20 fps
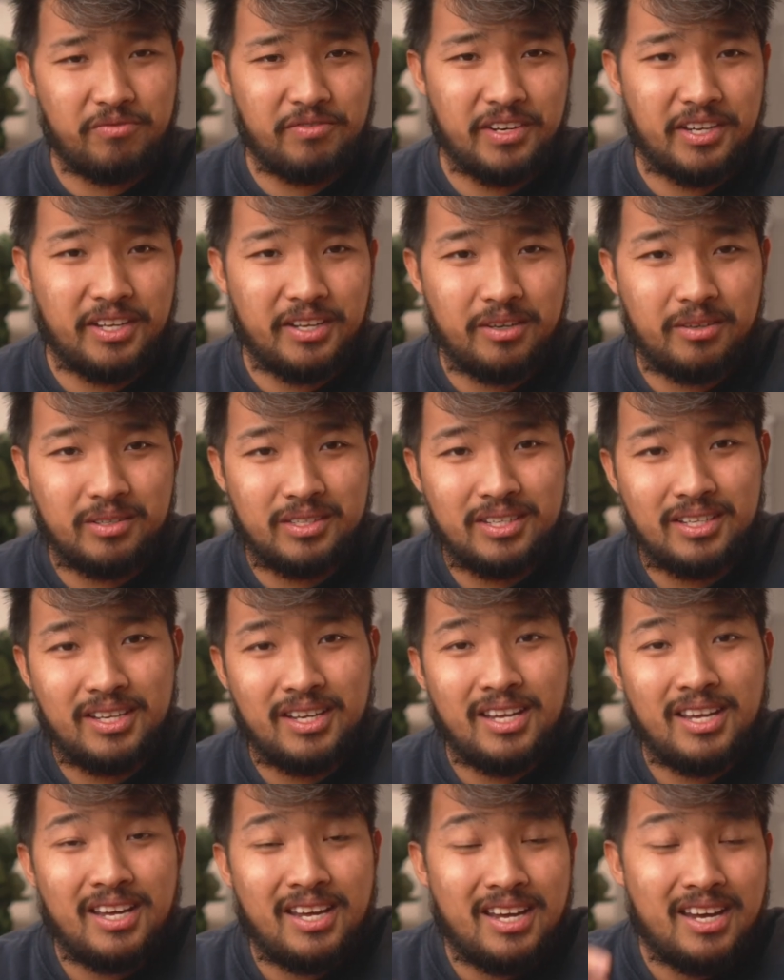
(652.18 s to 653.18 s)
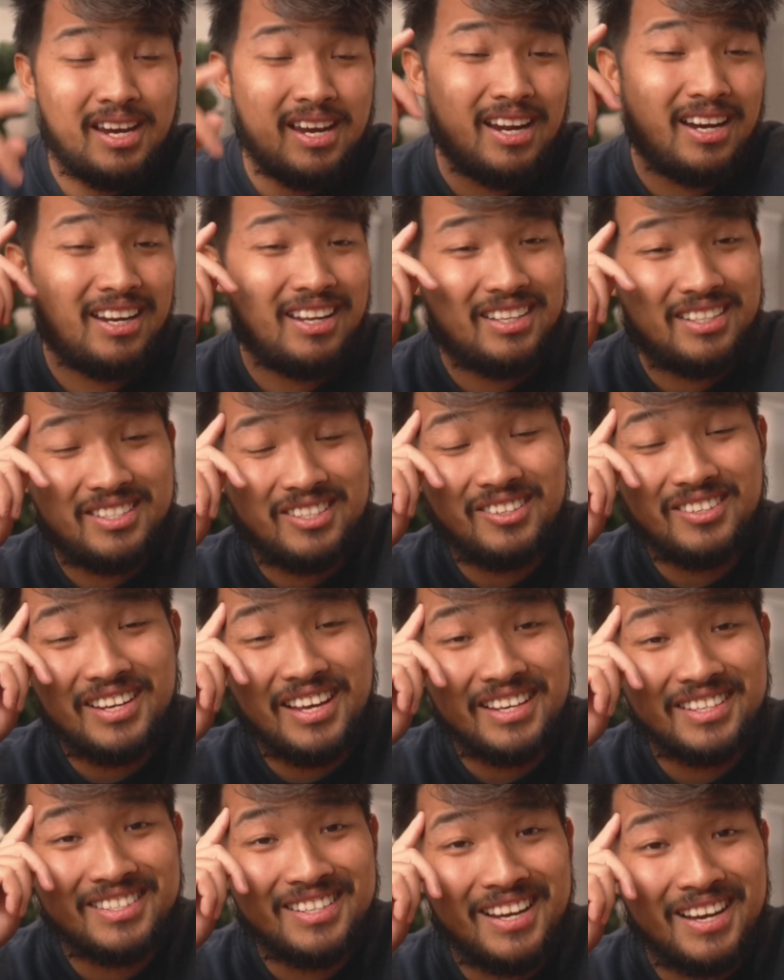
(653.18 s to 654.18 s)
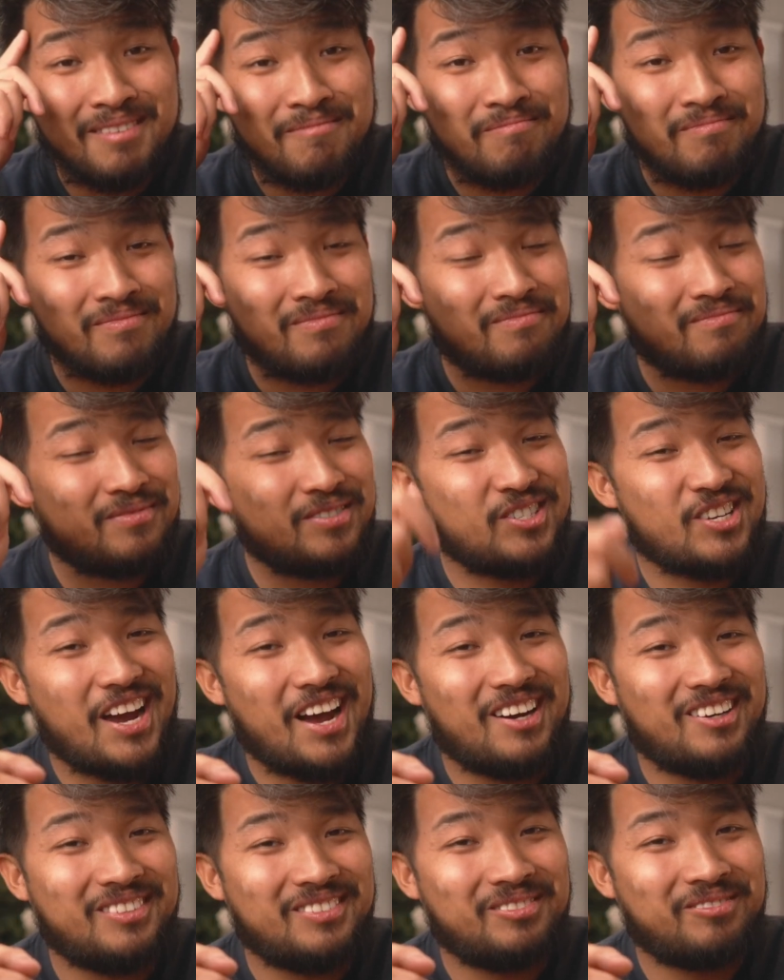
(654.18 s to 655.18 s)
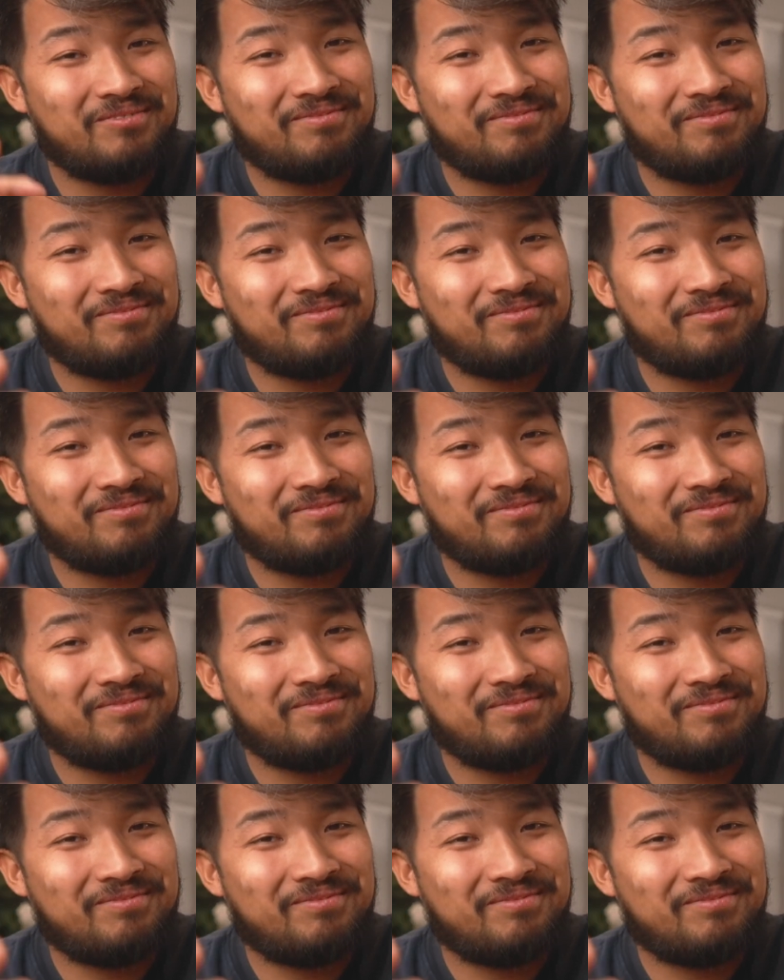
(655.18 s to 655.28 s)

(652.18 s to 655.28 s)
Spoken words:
videos. And until next time, ciao.